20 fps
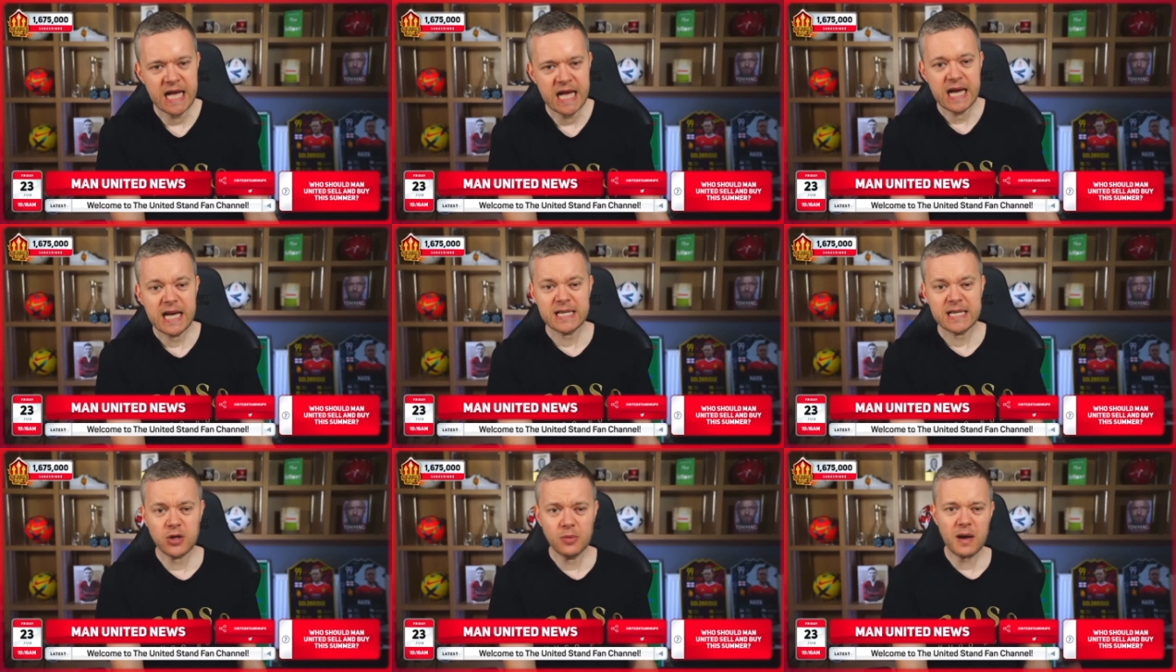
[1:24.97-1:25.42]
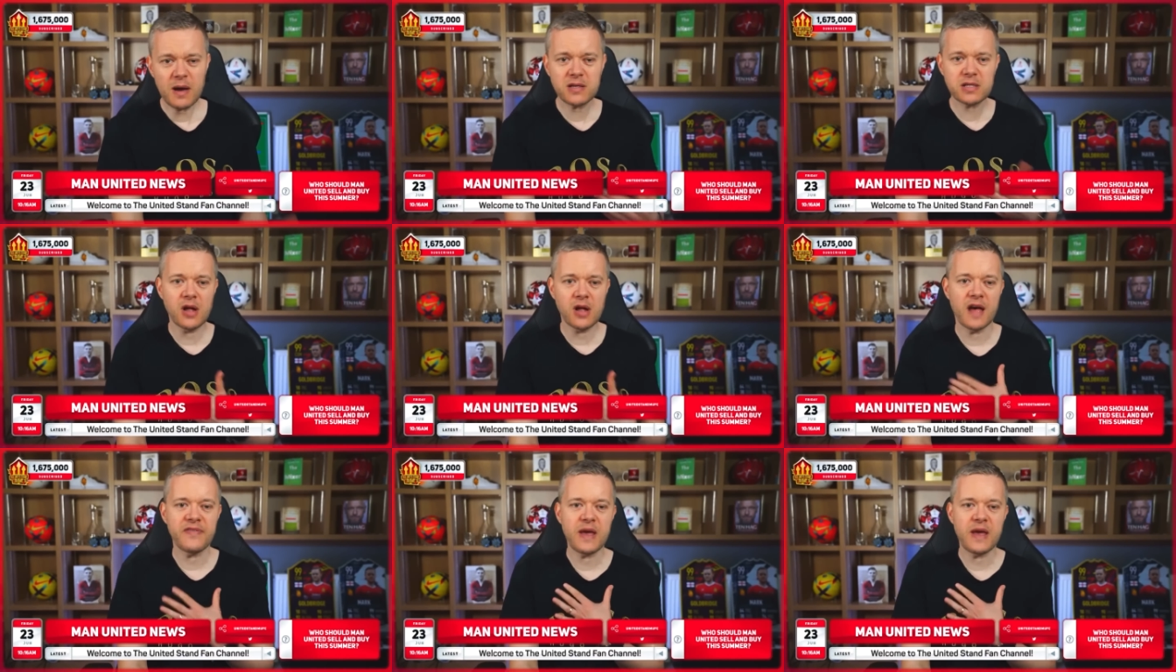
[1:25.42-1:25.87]
It's almost
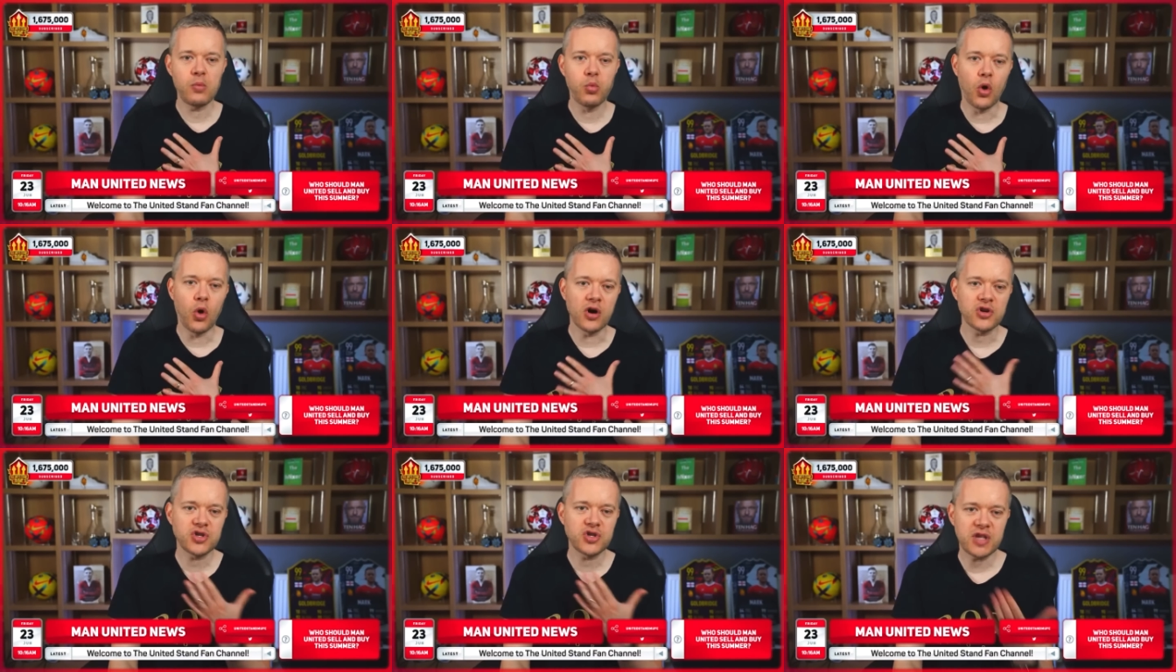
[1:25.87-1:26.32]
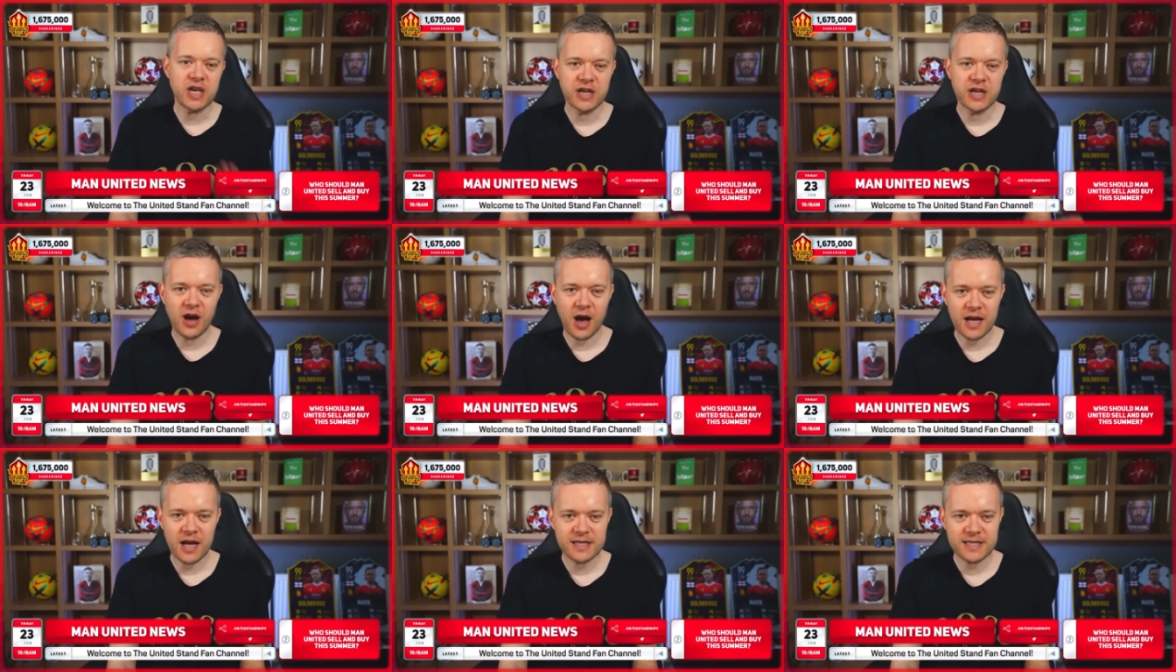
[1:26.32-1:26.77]
like they watched the
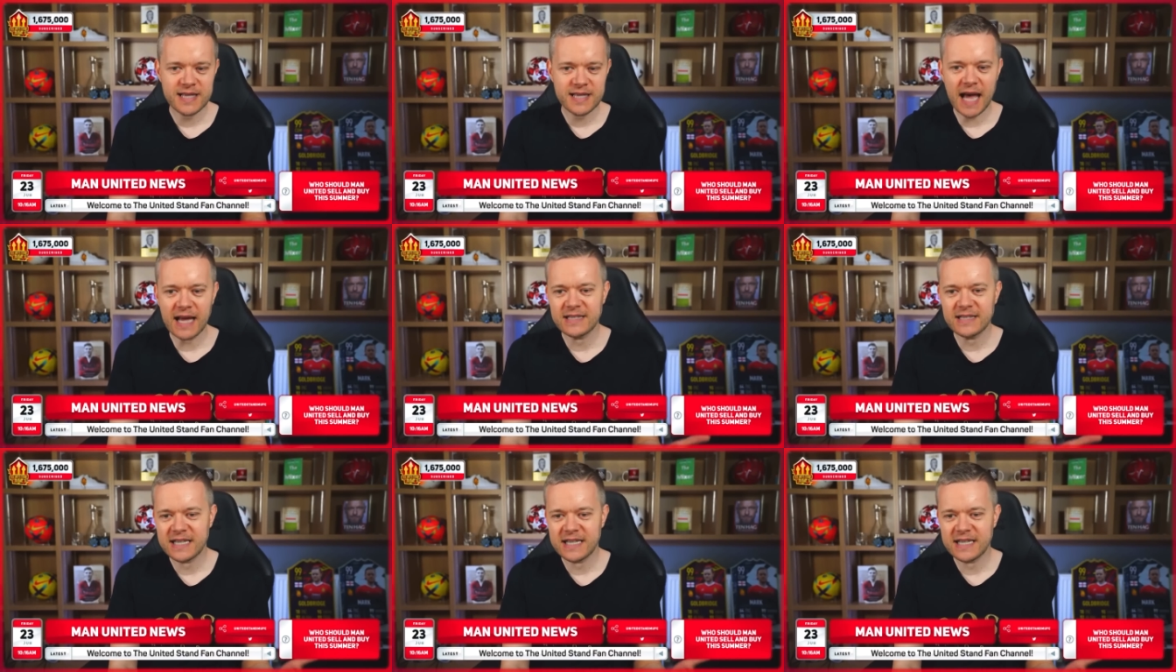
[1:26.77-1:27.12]
United Stand.